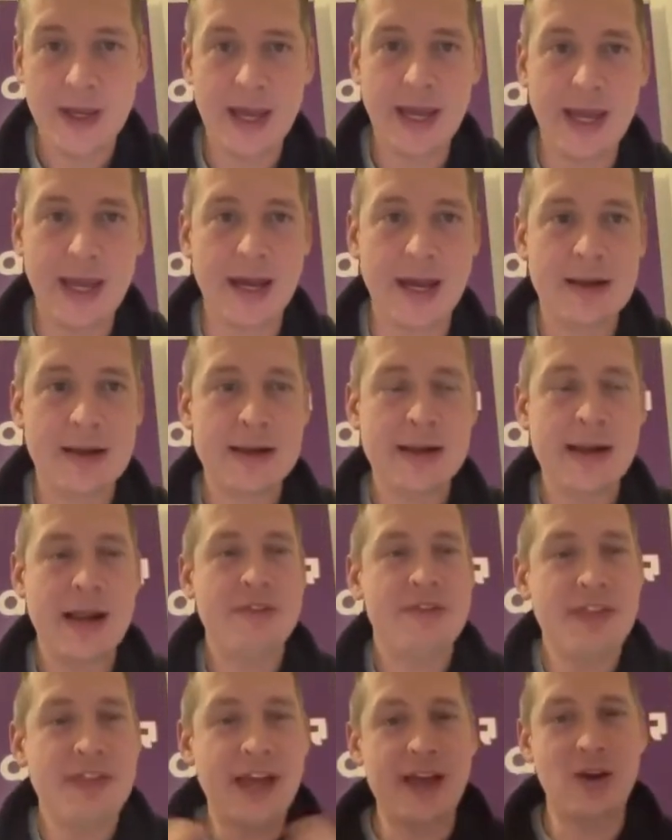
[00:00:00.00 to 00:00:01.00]

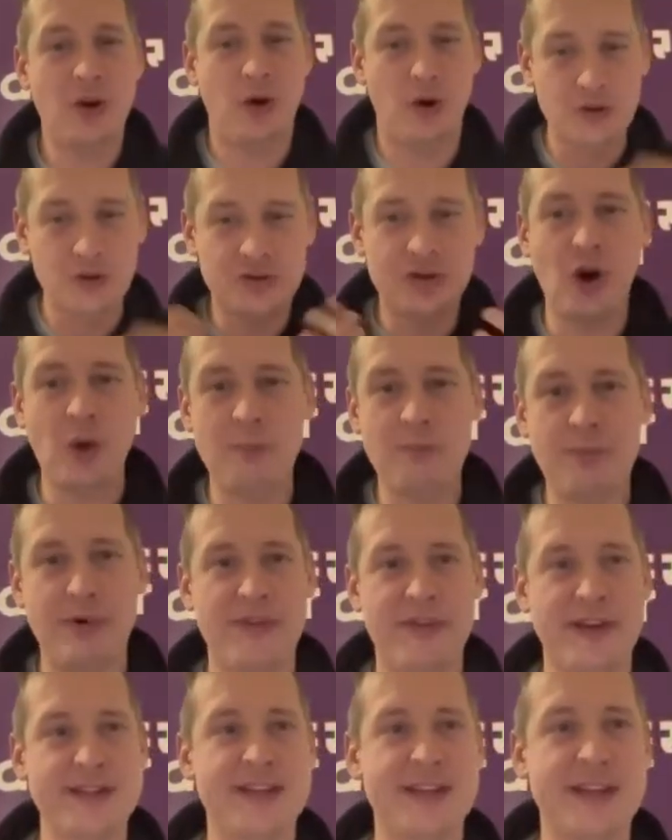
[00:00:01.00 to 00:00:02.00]
And then on top
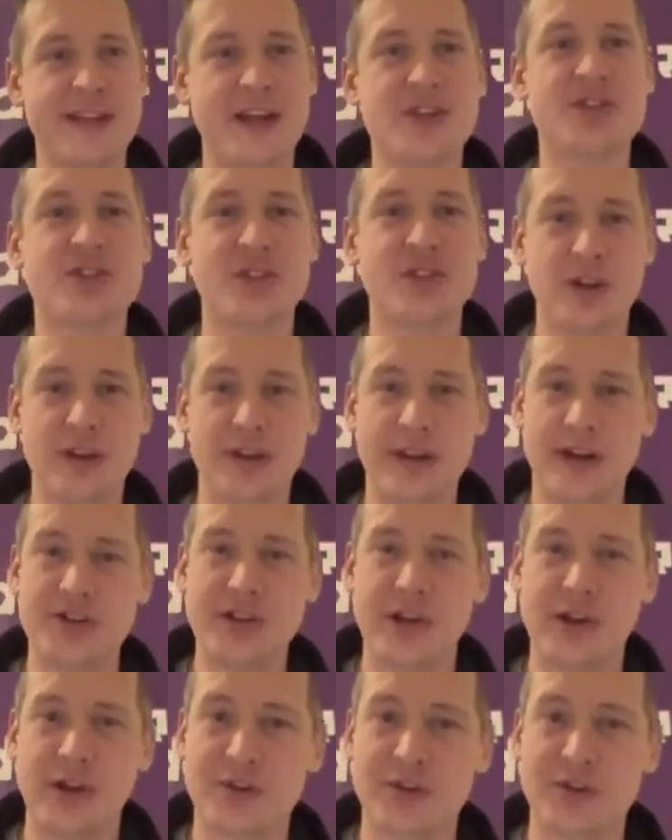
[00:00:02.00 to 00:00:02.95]
of this, there's a